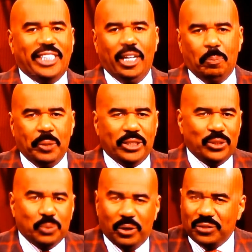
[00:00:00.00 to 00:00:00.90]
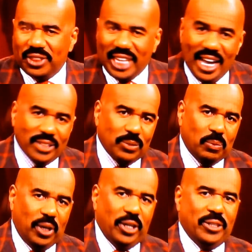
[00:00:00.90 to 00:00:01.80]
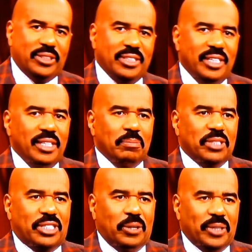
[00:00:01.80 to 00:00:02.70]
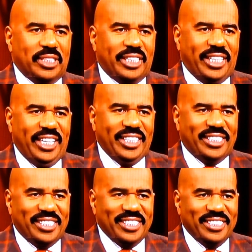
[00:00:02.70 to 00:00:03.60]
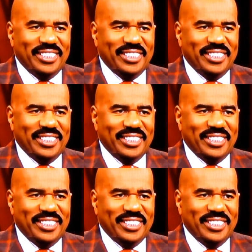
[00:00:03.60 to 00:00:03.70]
say a picture's worth a thousand words, but so is a kiss.